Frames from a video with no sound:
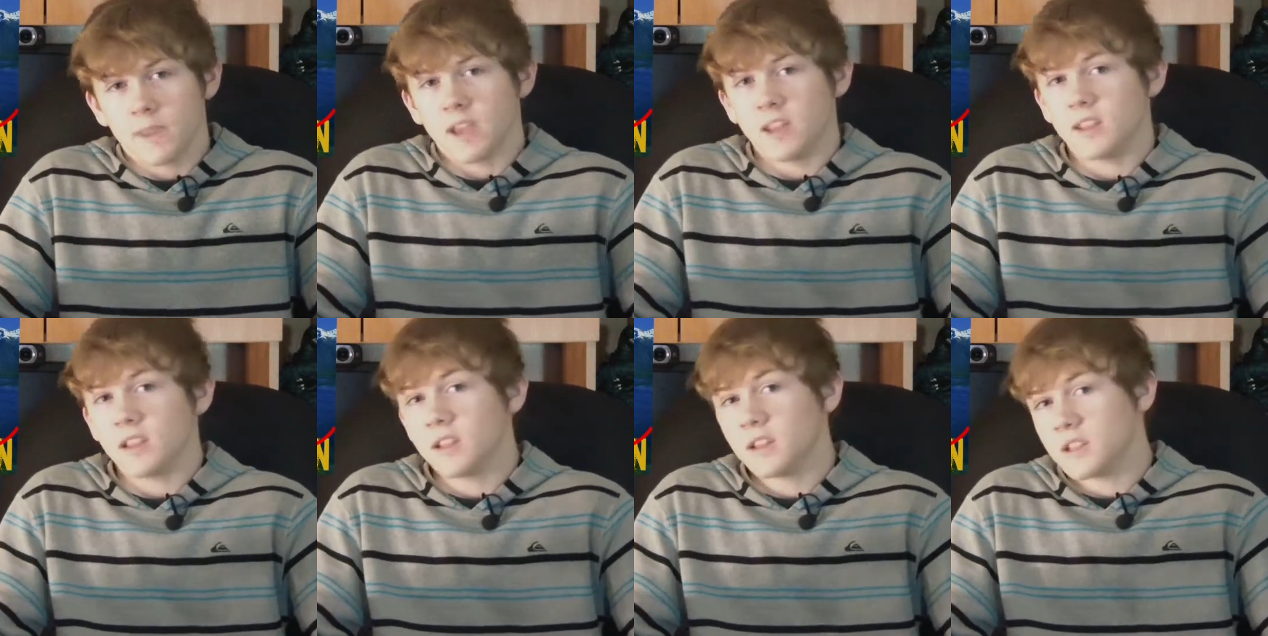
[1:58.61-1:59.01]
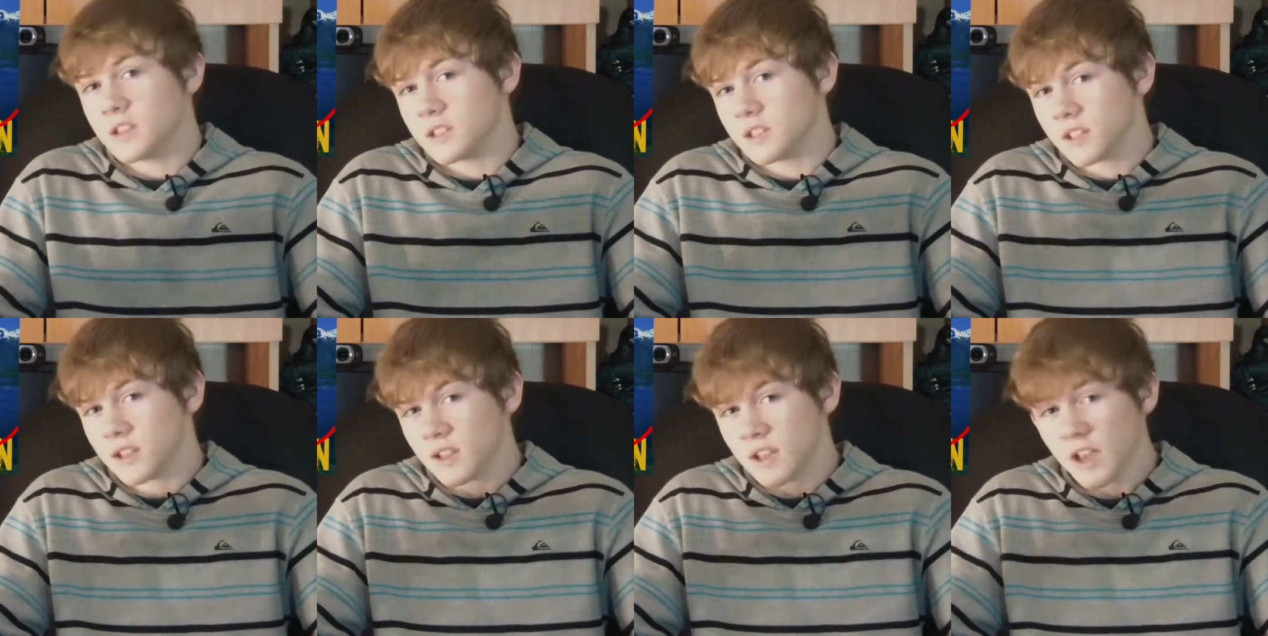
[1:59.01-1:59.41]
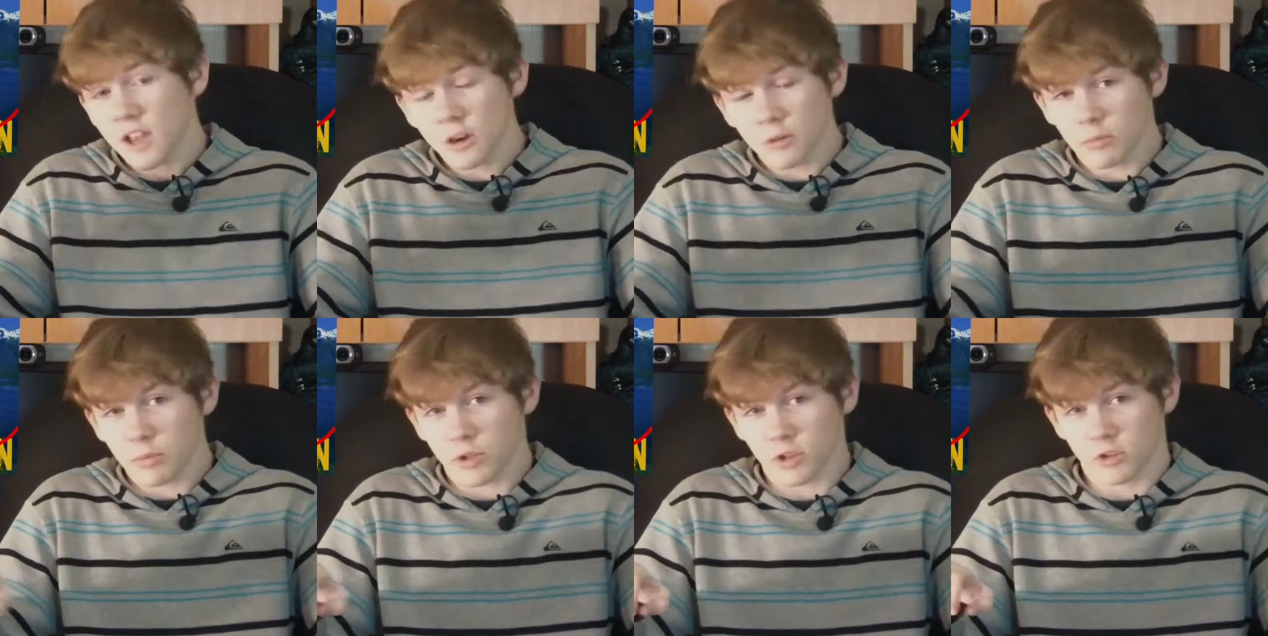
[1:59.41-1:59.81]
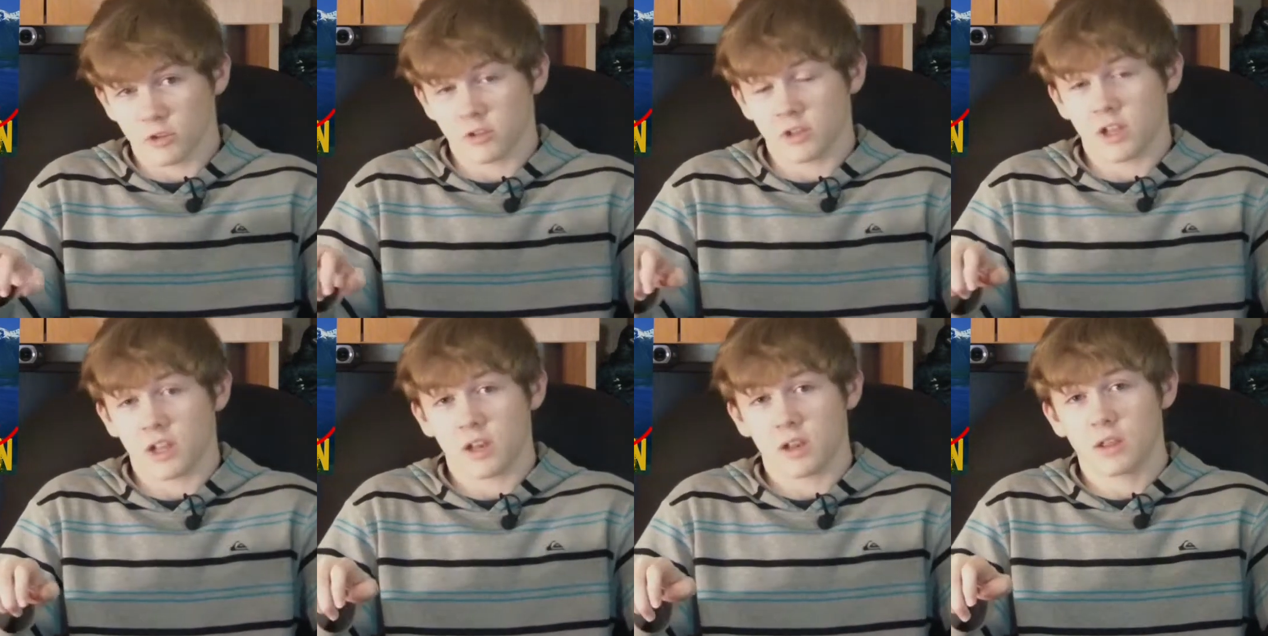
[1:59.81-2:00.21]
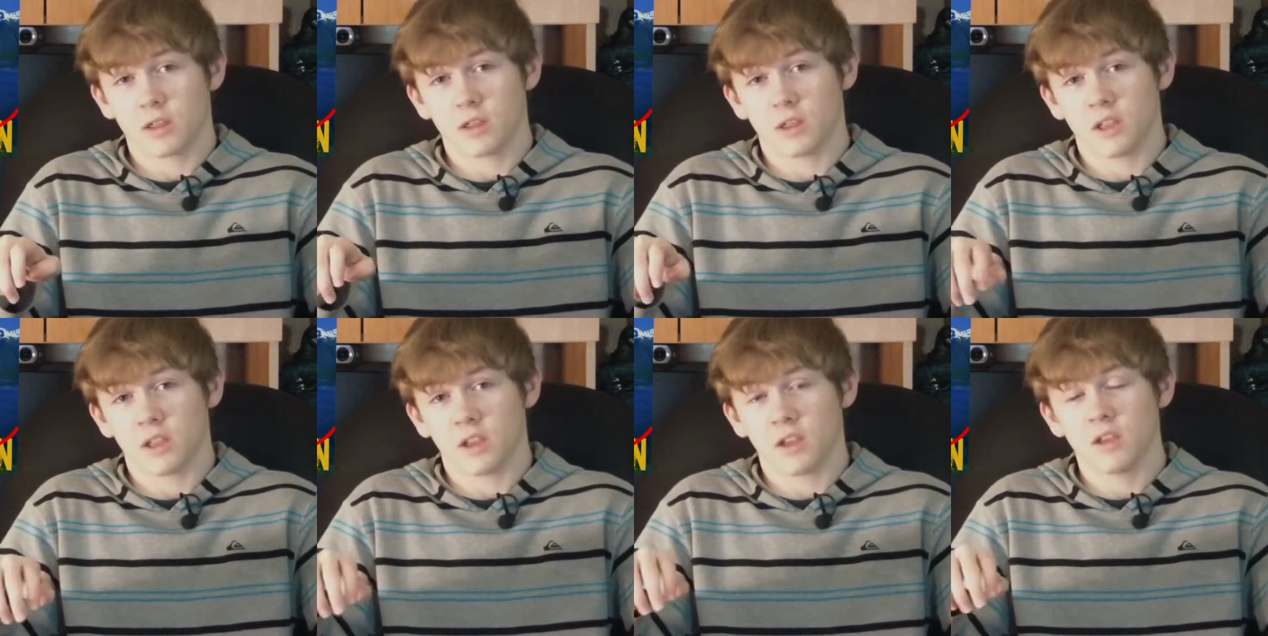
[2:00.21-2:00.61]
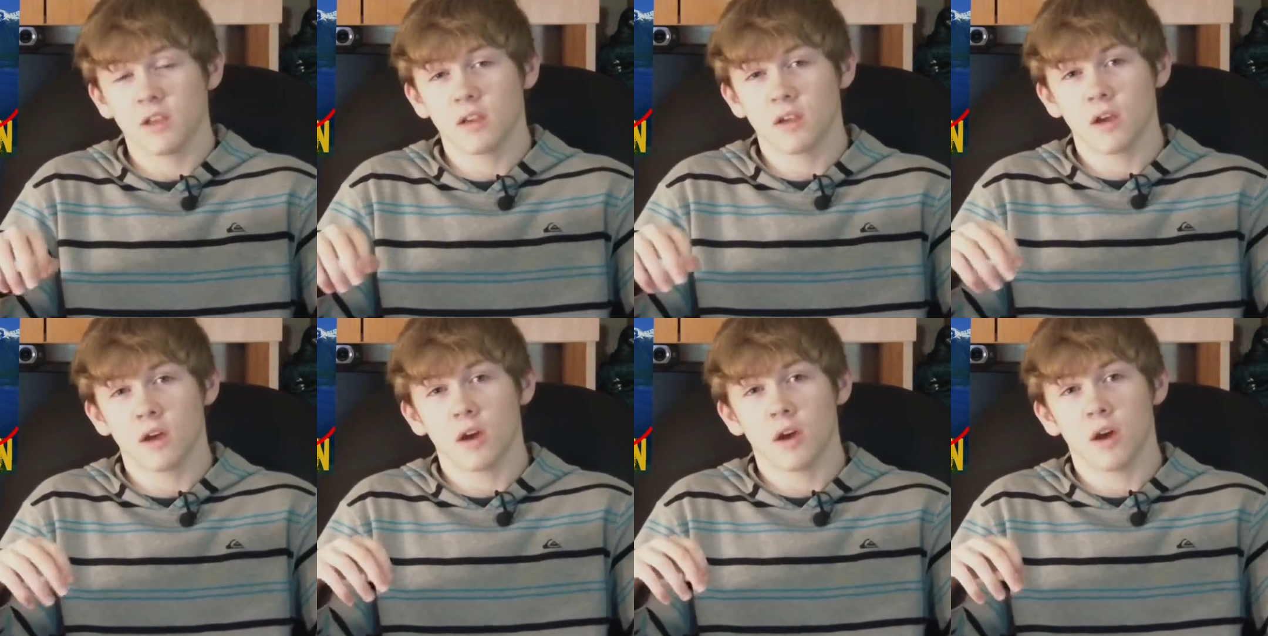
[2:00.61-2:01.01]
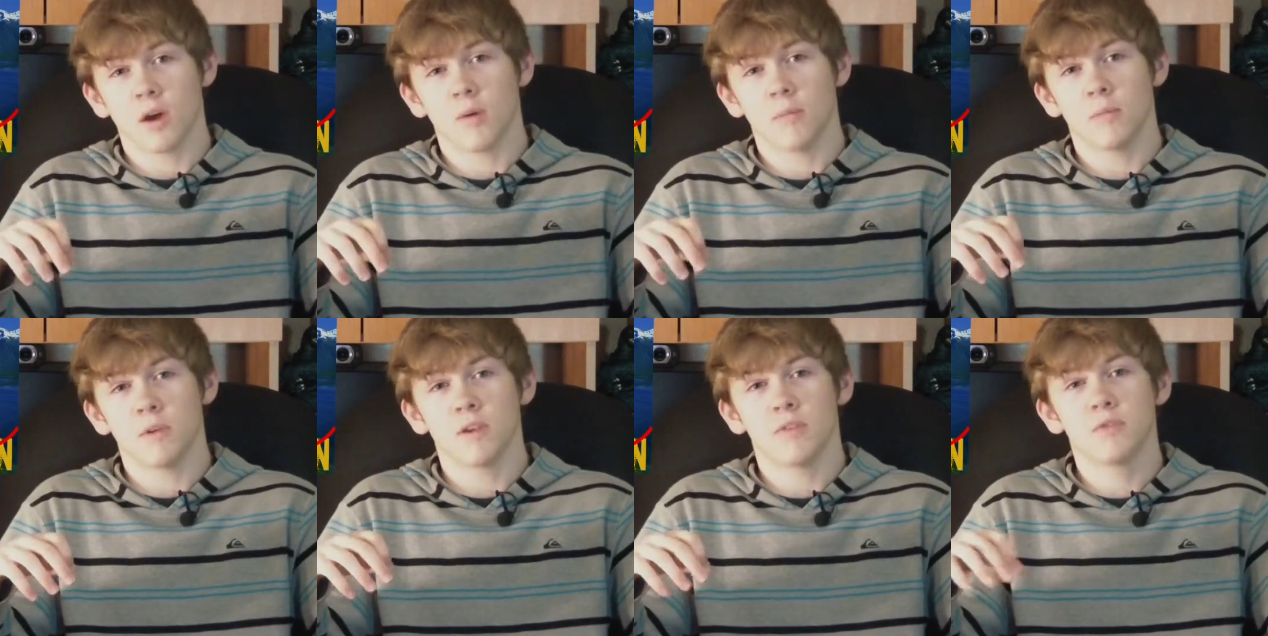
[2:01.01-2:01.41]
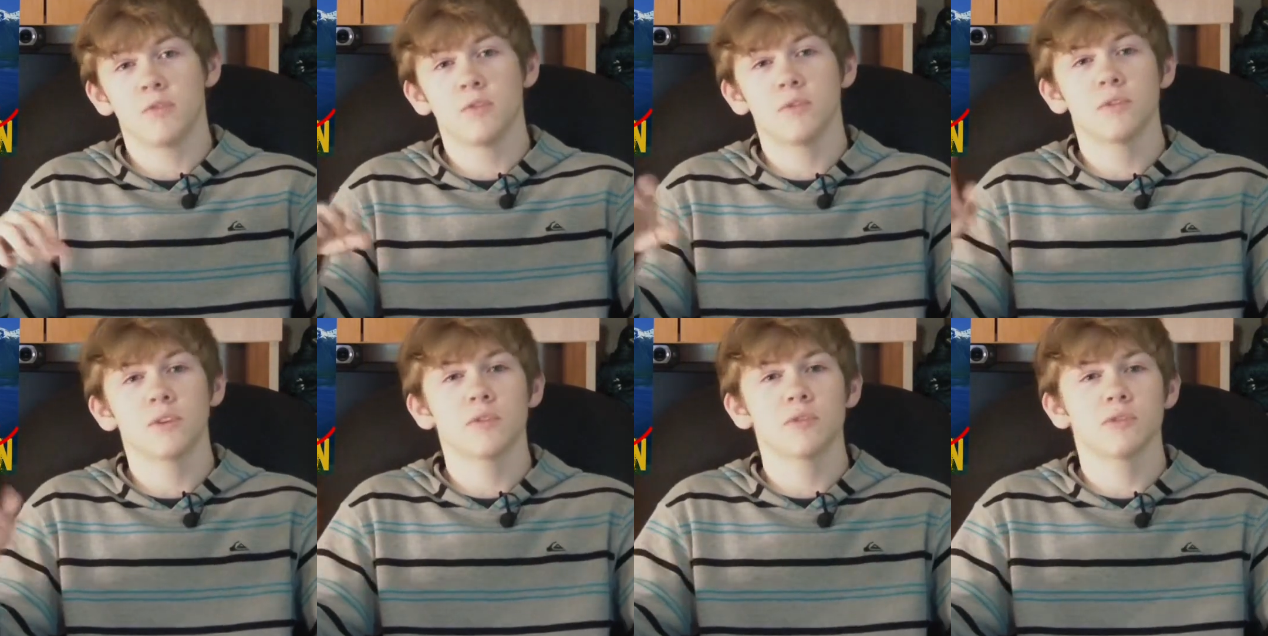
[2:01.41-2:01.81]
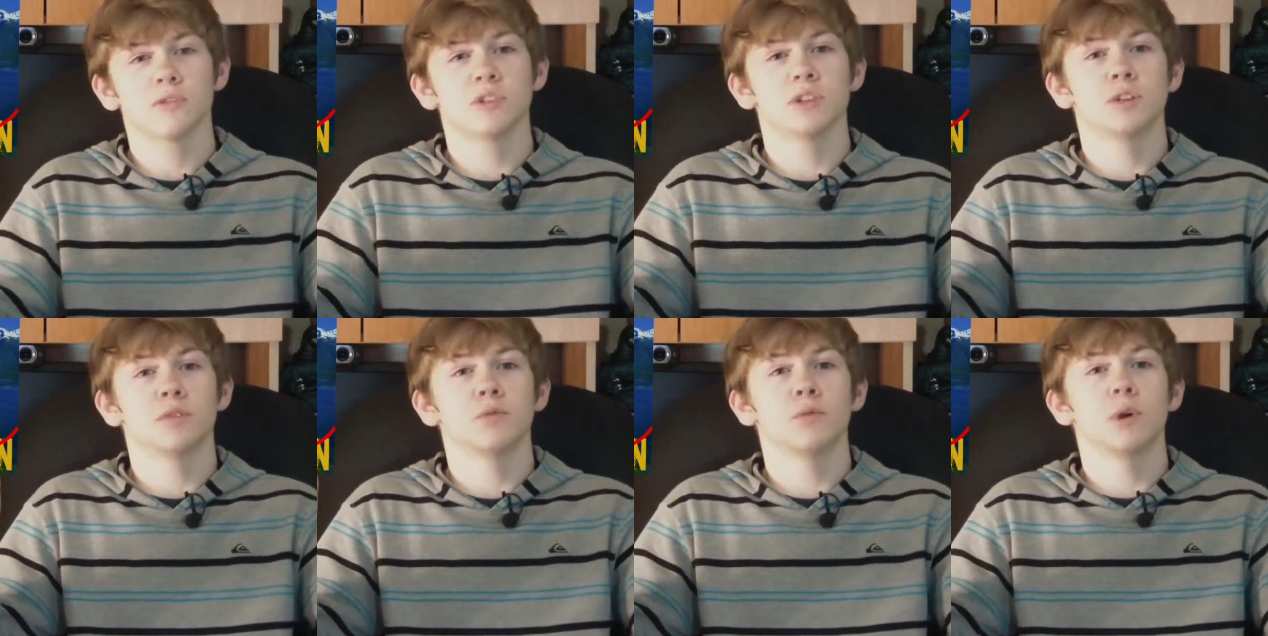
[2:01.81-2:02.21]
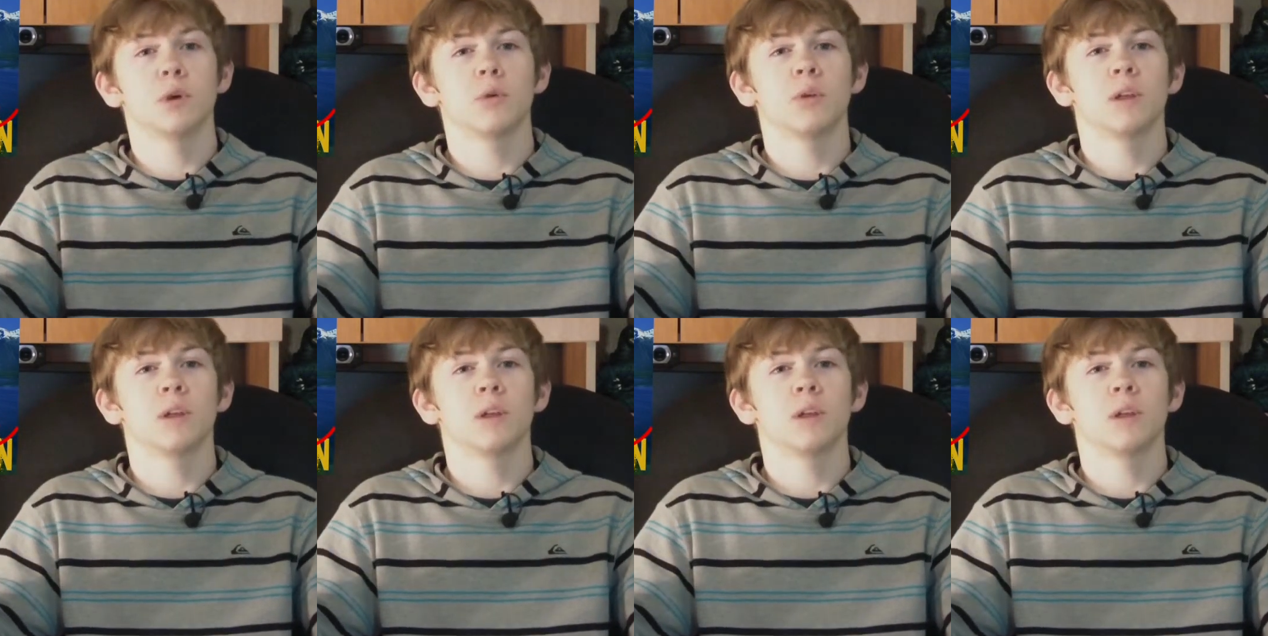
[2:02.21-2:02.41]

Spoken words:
And then this caterpillar-like thing, if you've ever seen